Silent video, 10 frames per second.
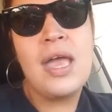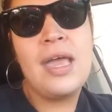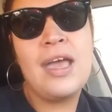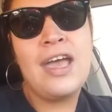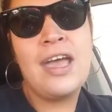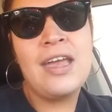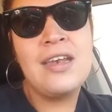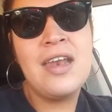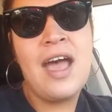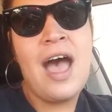
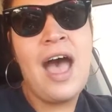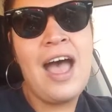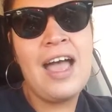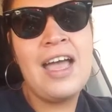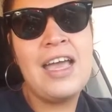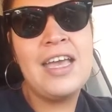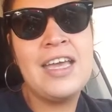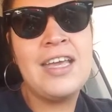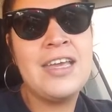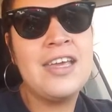And
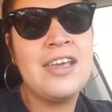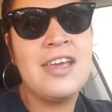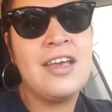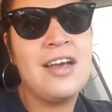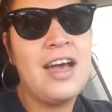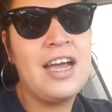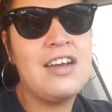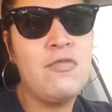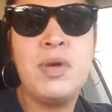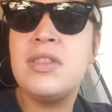I kind
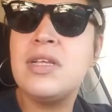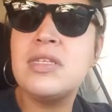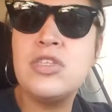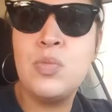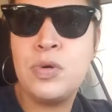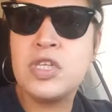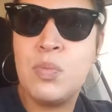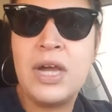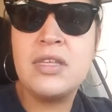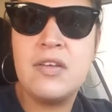of put things into
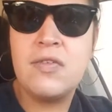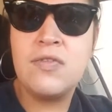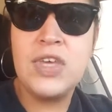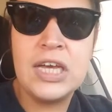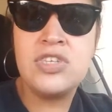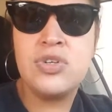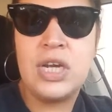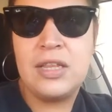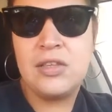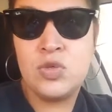perspective
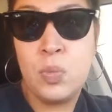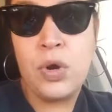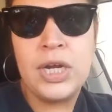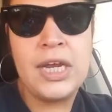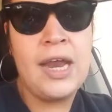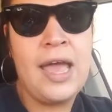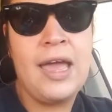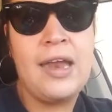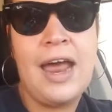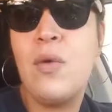yesterday and this morning,
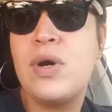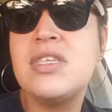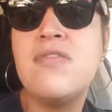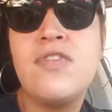and I wasn't